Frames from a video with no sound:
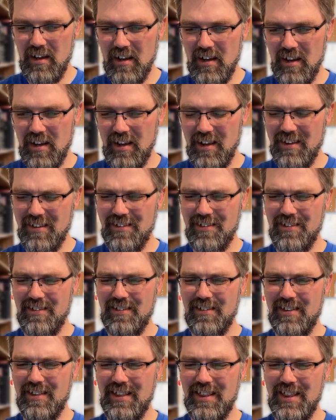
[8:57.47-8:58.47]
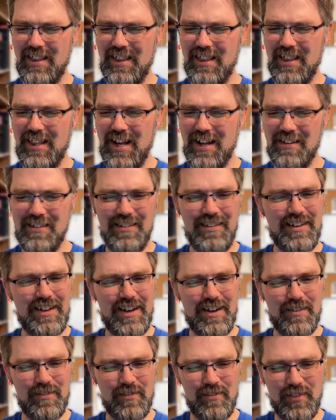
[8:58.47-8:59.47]
Is that's
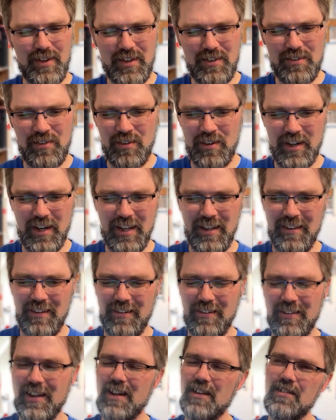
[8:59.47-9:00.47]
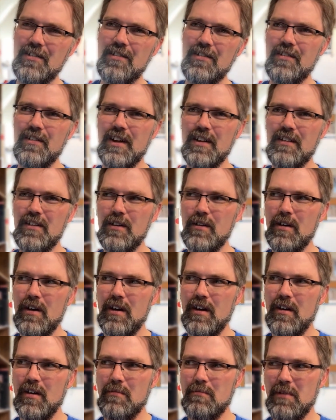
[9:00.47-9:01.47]
not Victorian though. That's that's an
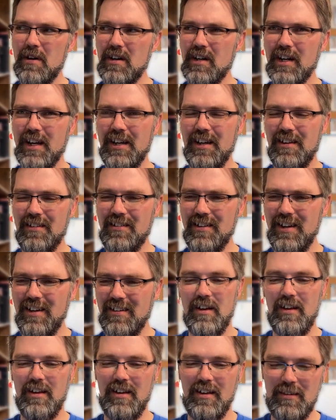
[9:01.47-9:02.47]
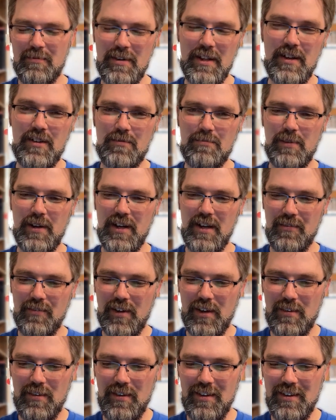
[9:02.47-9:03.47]
American, isn't it? Come on, there's plenty of
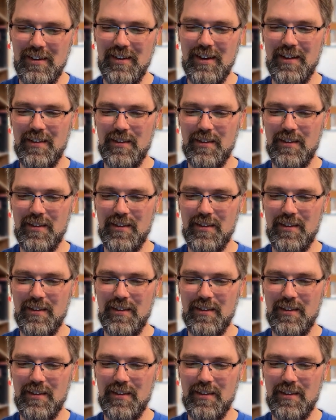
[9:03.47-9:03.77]
good other